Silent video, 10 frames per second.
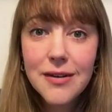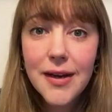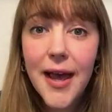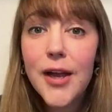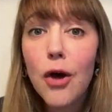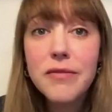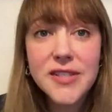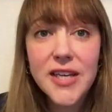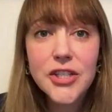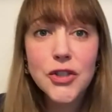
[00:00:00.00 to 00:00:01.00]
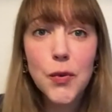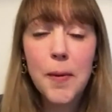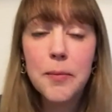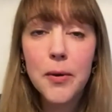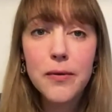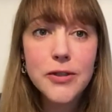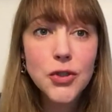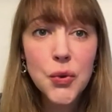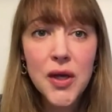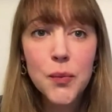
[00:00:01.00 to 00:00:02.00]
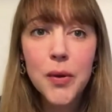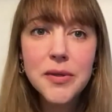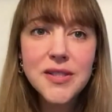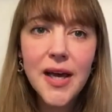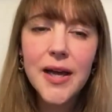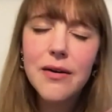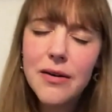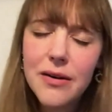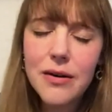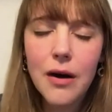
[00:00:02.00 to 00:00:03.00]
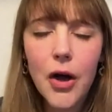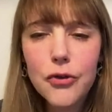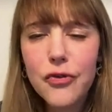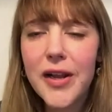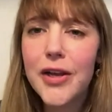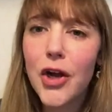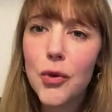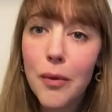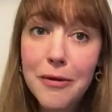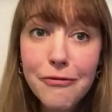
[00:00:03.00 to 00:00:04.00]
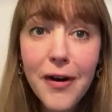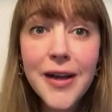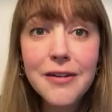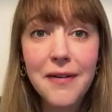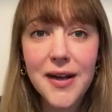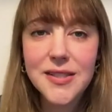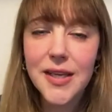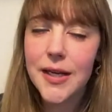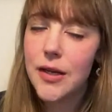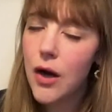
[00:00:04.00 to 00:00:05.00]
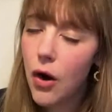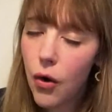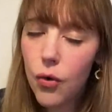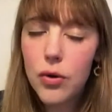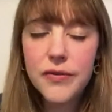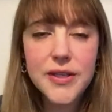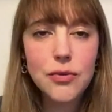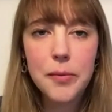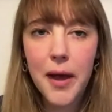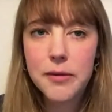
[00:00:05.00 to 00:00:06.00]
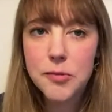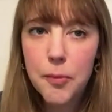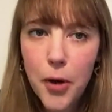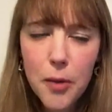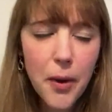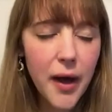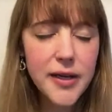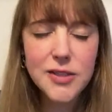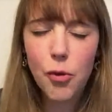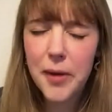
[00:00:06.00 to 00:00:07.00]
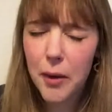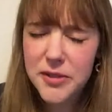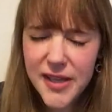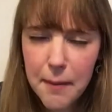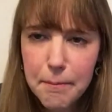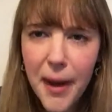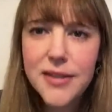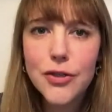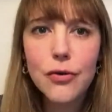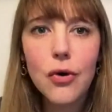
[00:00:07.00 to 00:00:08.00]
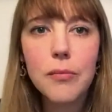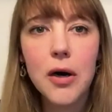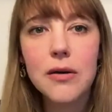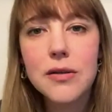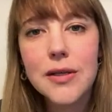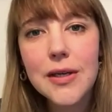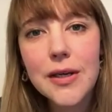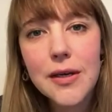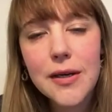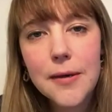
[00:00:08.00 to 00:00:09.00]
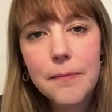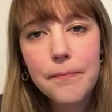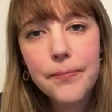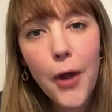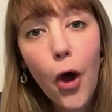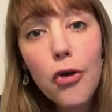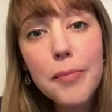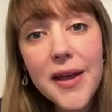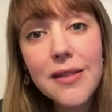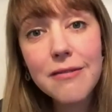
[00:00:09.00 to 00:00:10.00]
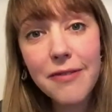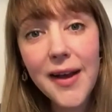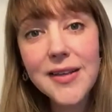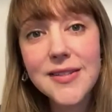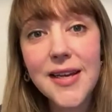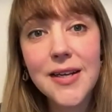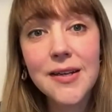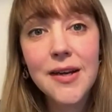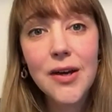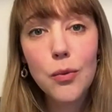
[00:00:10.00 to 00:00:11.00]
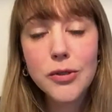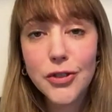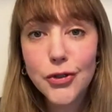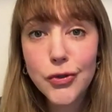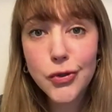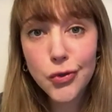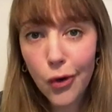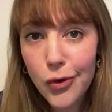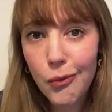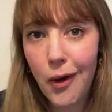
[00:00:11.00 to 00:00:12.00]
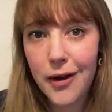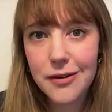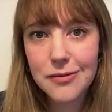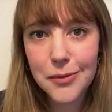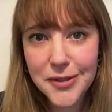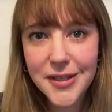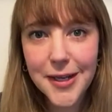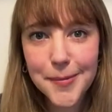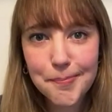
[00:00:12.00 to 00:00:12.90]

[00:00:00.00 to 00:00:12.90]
In conversations with people on the street, we would say, hopefully, when we find a vaccine, all of this will be able to be put behind us, we'll be able to get back to normal. Hope in the vaccine was a strong one, wasn't it?